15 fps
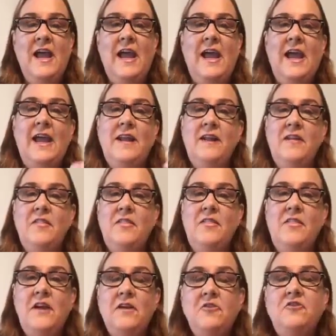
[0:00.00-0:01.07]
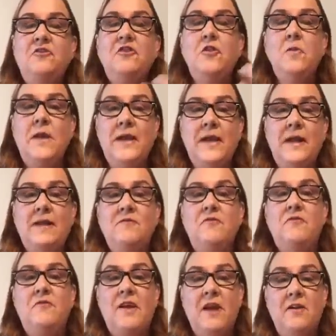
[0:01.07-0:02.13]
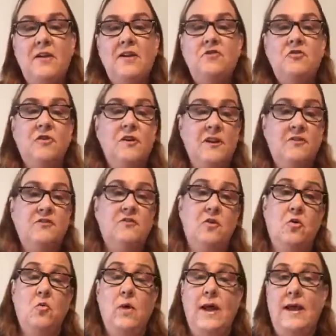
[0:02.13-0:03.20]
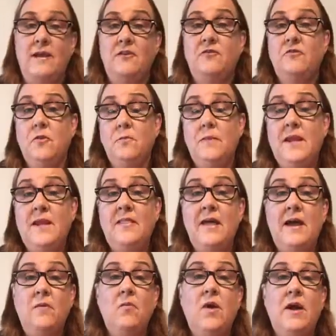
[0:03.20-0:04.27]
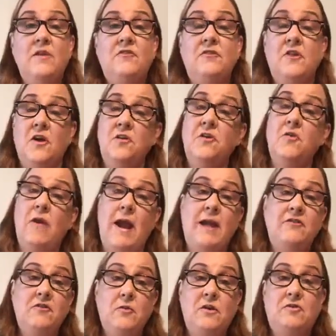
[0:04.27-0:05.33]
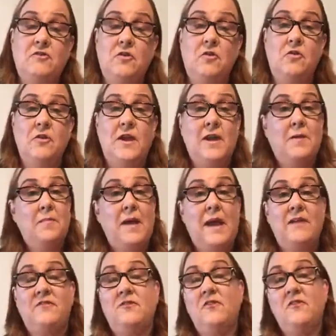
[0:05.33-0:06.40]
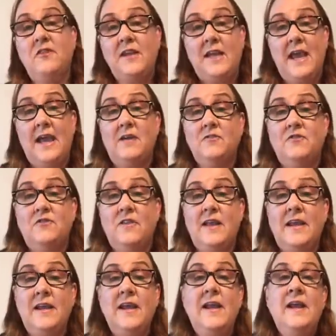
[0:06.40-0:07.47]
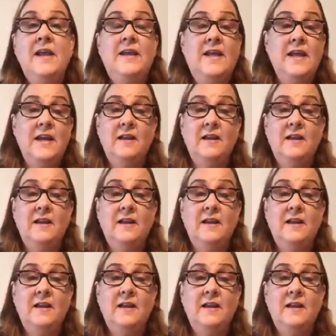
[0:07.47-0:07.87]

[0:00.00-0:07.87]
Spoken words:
and they're doing it in very traditional ways. For me, that was go to graduate school, get a master's in counseling, get a